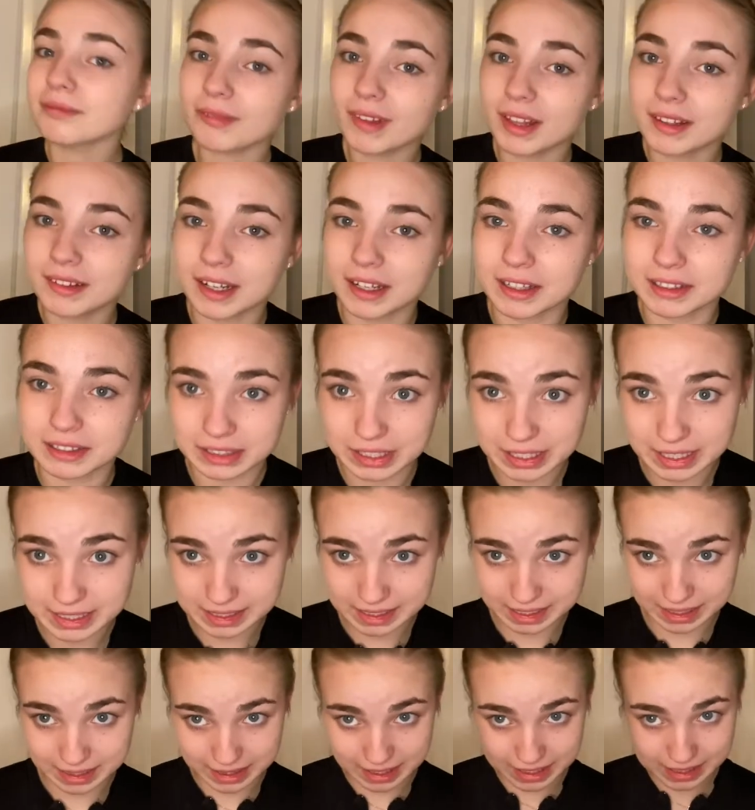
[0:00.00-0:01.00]
nonetheless,
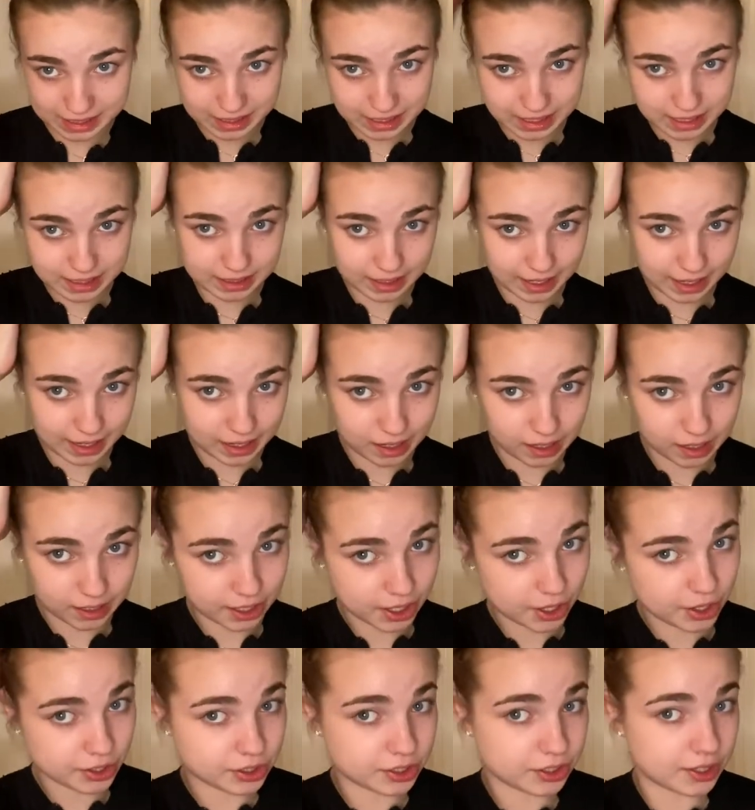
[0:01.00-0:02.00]
this is like a
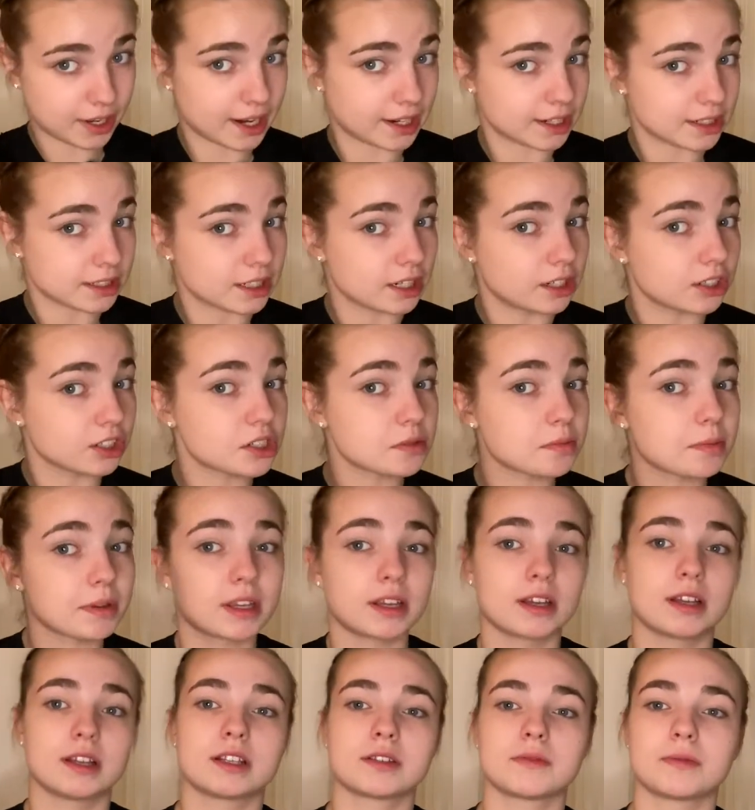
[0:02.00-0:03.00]
go-to hairstyle just
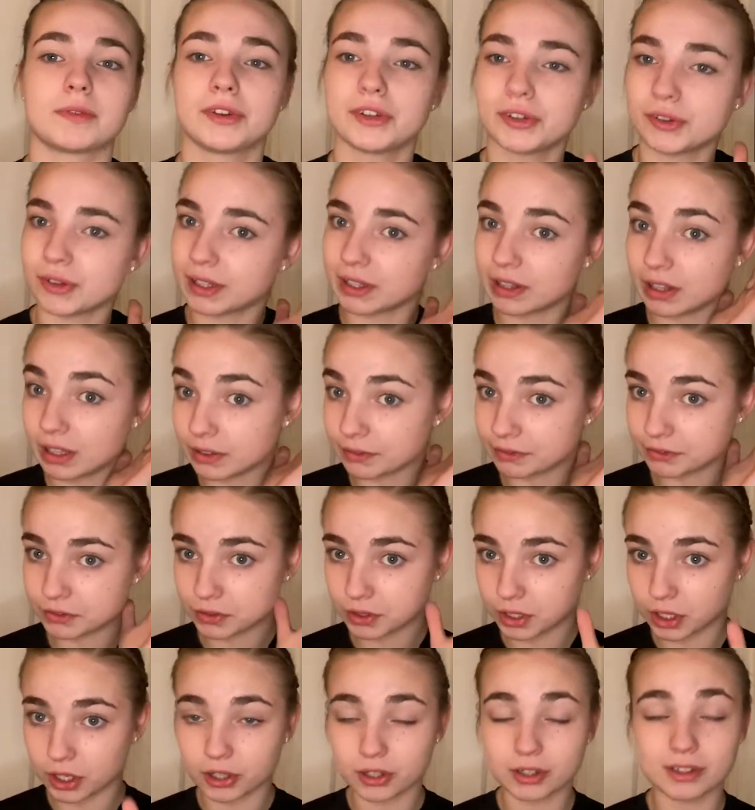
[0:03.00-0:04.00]
because when you're doing a lot of
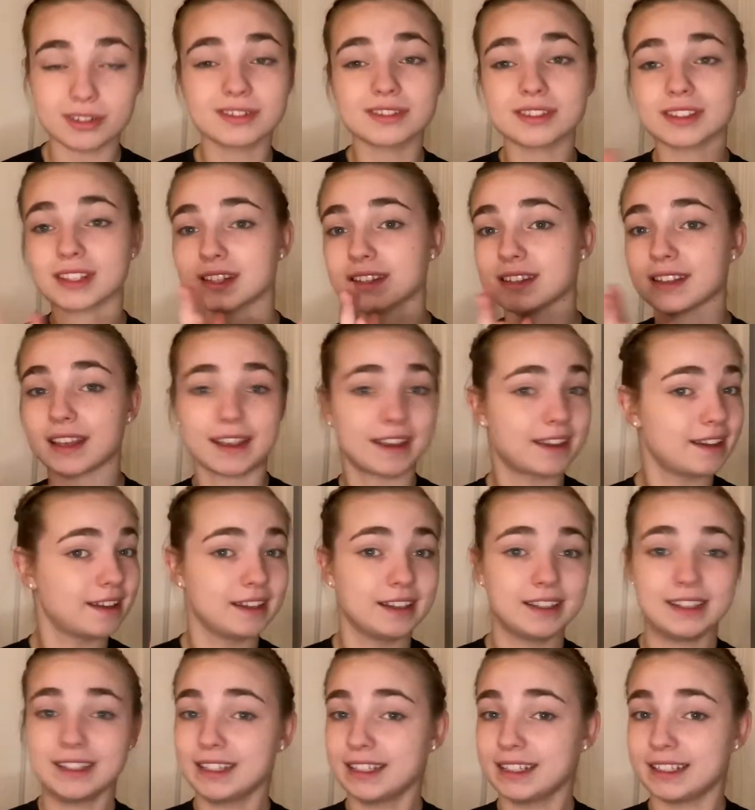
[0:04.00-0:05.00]
turns, it's like
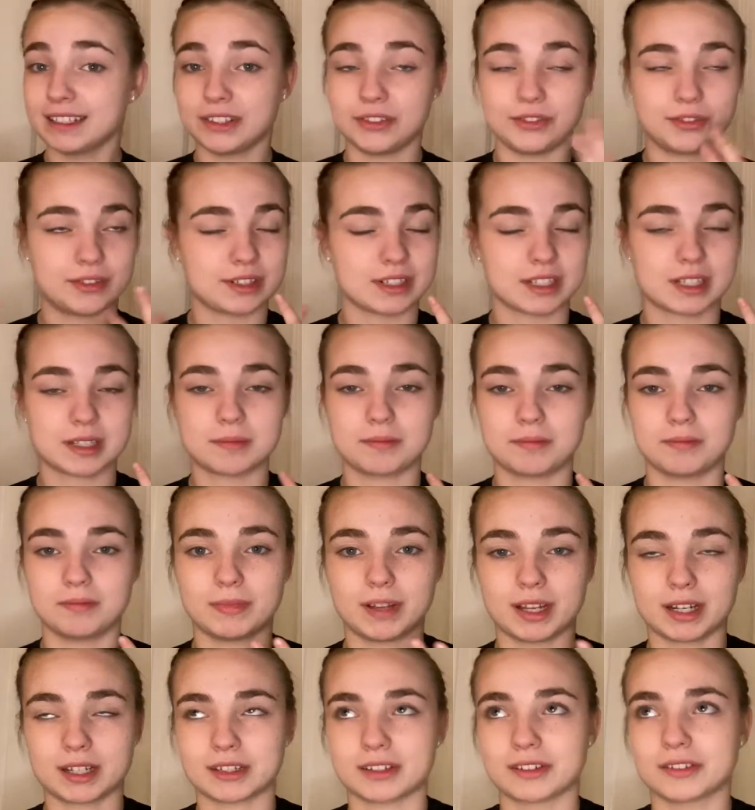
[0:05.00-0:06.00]
you can, I
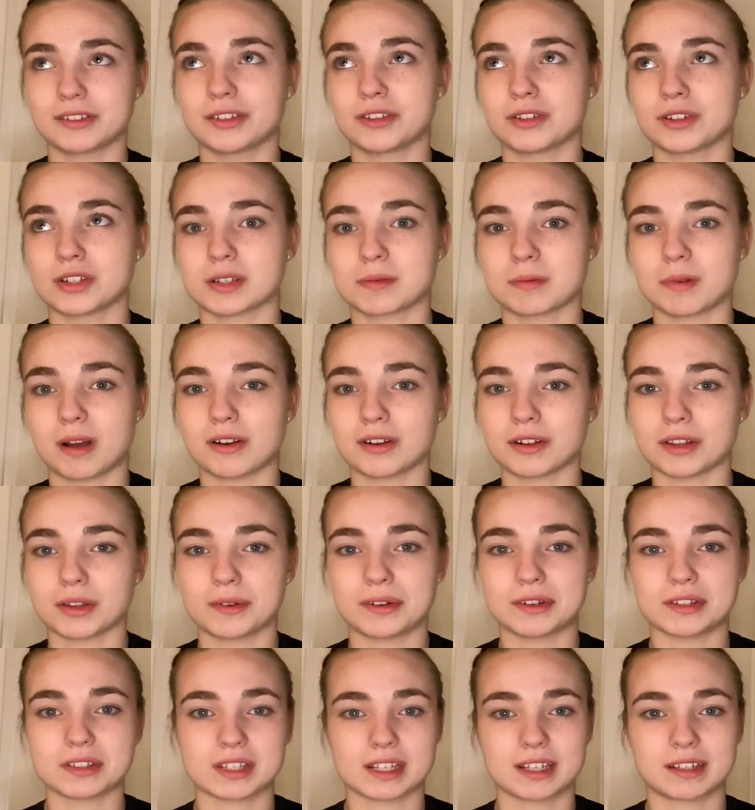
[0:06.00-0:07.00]
don't know, you can spot really well.
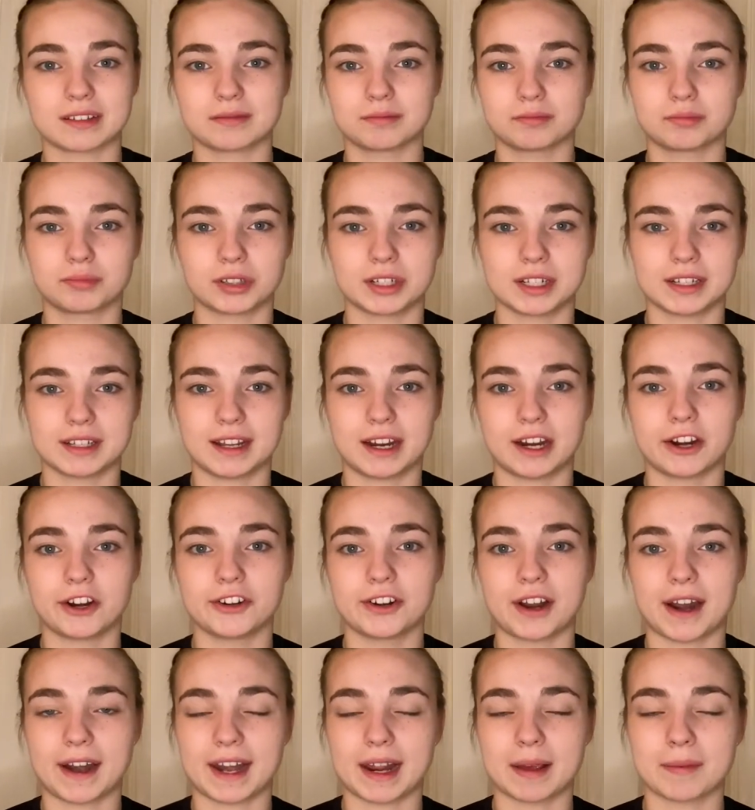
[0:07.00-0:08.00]
It's like pretty
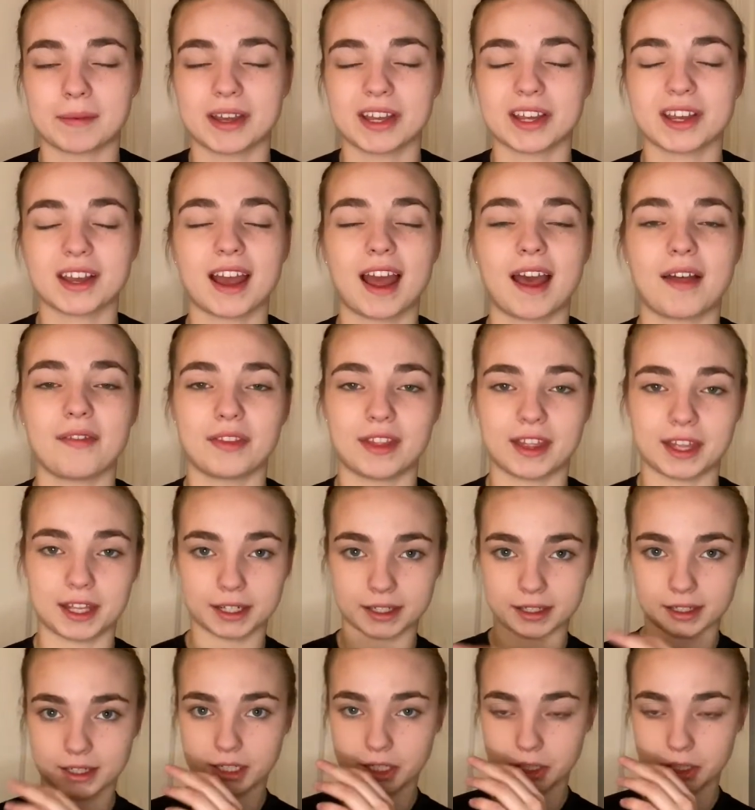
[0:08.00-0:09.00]
aerodynamic. And then